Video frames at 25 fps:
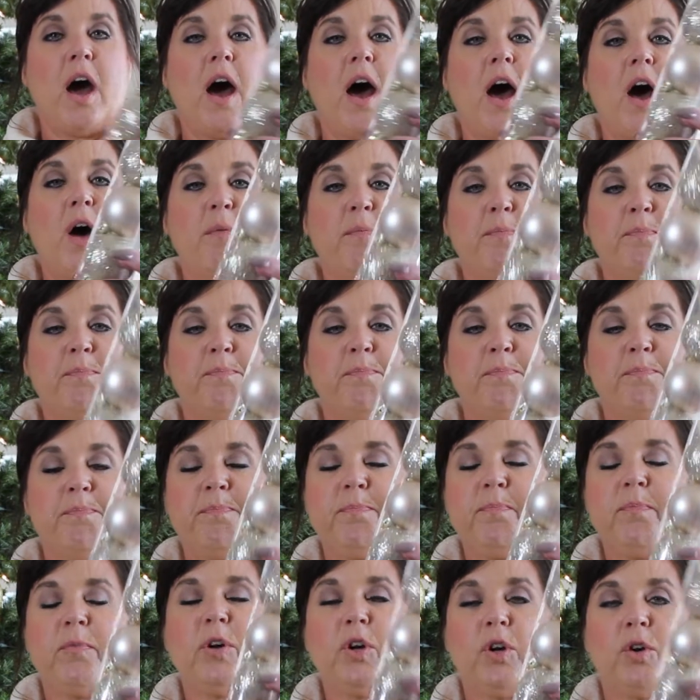a
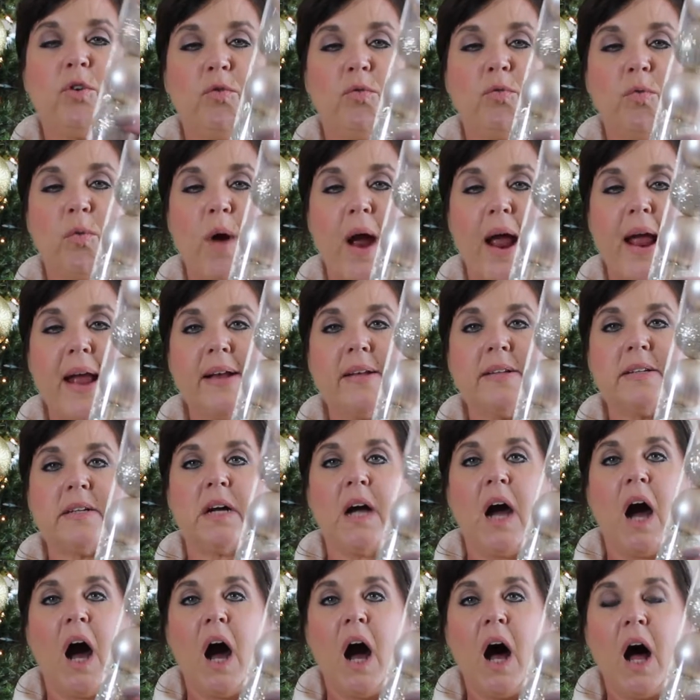great
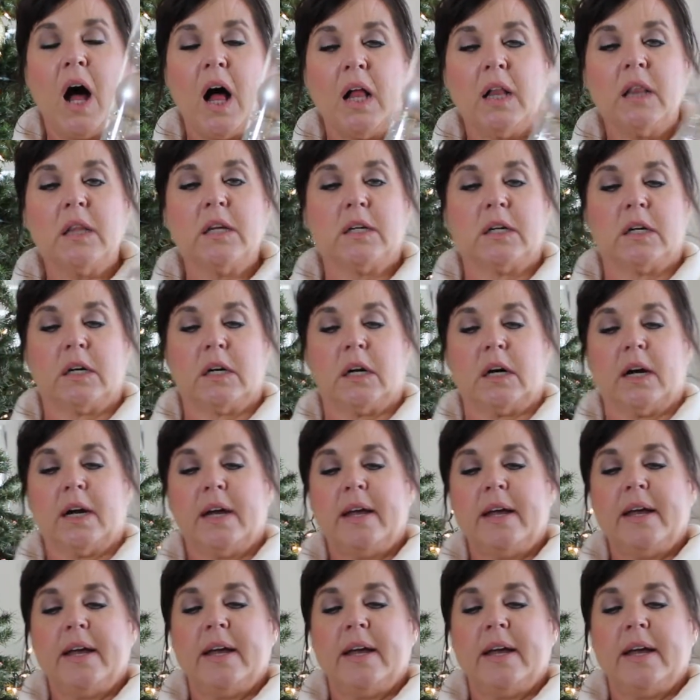color.